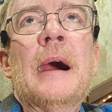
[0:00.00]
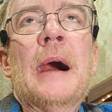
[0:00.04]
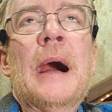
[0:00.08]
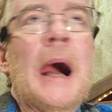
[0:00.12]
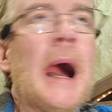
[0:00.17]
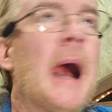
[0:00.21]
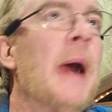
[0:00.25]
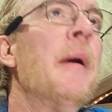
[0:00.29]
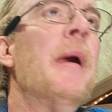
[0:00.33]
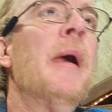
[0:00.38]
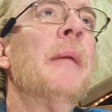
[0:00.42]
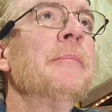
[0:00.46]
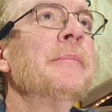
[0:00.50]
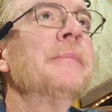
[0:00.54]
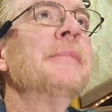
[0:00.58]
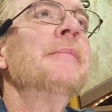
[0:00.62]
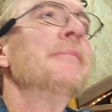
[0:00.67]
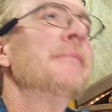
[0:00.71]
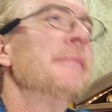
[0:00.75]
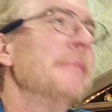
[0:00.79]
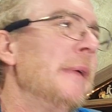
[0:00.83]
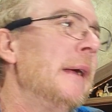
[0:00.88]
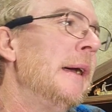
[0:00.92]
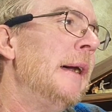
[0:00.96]
I'm,
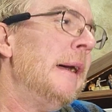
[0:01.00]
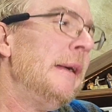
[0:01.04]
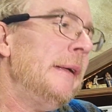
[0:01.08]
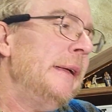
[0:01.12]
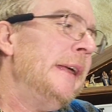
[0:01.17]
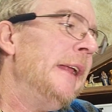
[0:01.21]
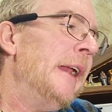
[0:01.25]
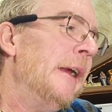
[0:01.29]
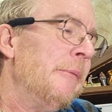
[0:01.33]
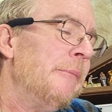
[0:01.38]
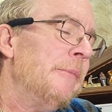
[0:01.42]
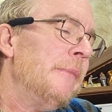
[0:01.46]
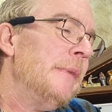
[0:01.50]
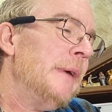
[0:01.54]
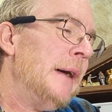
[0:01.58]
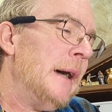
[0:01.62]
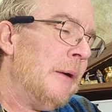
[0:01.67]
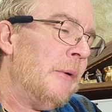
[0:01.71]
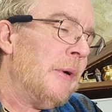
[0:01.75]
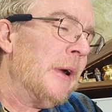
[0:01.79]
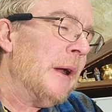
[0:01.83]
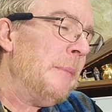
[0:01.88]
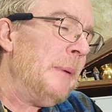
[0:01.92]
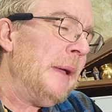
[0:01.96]
you know,
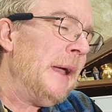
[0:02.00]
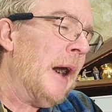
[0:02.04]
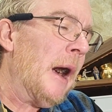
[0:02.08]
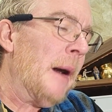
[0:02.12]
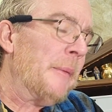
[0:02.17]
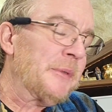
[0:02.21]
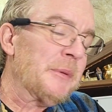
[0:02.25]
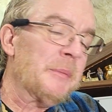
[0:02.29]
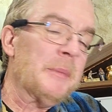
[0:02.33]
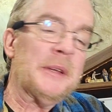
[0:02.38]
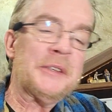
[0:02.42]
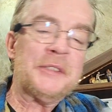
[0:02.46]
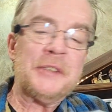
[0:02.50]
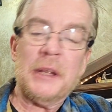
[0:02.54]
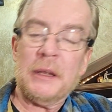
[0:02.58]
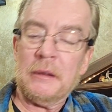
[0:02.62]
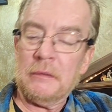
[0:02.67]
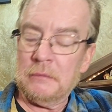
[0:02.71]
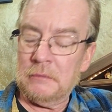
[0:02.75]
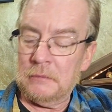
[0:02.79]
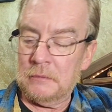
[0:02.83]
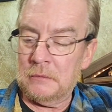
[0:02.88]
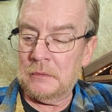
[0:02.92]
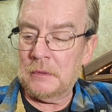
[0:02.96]
I want to be optimistic.
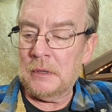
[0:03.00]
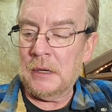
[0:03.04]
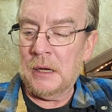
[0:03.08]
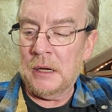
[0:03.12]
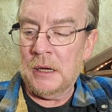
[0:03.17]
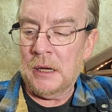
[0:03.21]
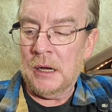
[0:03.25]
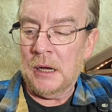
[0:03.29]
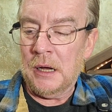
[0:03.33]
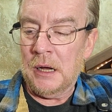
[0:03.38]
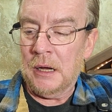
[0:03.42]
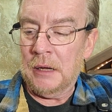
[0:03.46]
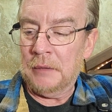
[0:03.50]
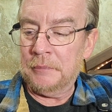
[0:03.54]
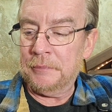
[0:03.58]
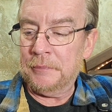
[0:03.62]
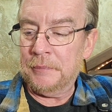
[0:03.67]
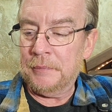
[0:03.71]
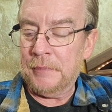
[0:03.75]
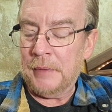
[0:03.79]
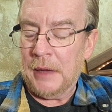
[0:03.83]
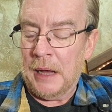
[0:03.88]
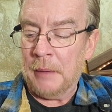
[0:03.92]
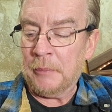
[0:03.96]

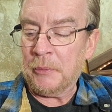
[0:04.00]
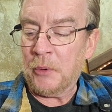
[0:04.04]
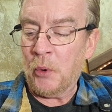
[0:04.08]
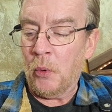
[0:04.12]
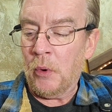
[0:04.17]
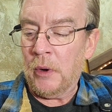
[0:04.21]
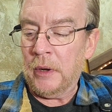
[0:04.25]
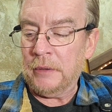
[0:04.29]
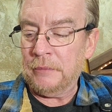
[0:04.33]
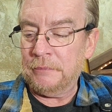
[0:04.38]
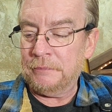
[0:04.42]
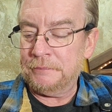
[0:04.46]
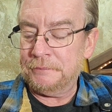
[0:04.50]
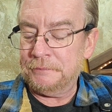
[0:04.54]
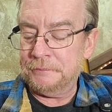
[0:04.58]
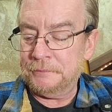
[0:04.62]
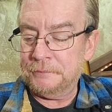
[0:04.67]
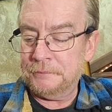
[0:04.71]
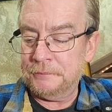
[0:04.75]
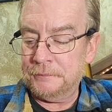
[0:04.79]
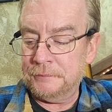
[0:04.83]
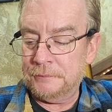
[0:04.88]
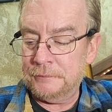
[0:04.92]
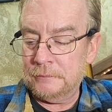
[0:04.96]
I'm going,
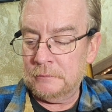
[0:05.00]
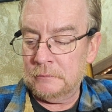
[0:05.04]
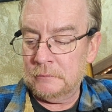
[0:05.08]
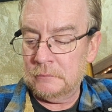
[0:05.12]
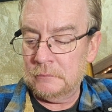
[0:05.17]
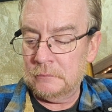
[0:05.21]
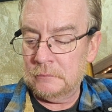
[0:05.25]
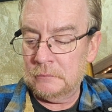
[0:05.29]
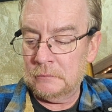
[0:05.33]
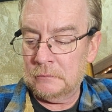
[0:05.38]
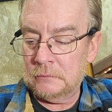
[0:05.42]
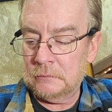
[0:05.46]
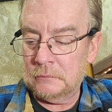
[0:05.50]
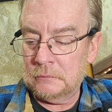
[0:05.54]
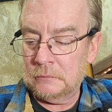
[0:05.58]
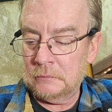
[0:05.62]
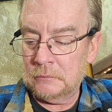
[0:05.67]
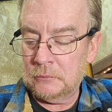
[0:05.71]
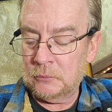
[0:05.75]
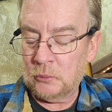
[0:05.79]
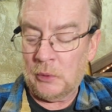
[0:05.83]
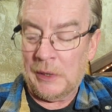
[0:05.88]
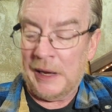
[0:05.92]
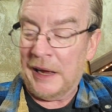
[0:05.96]

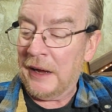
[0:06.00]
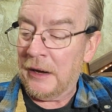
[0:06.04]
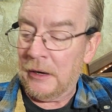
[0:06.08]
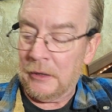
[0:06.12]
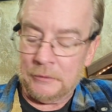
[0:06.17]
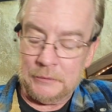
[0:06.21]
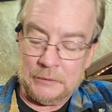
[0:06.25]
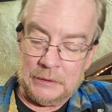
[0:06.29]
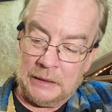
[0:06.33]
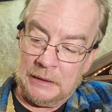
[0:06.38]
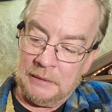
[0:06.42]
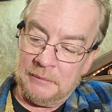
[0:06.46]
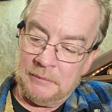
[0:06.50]
wow.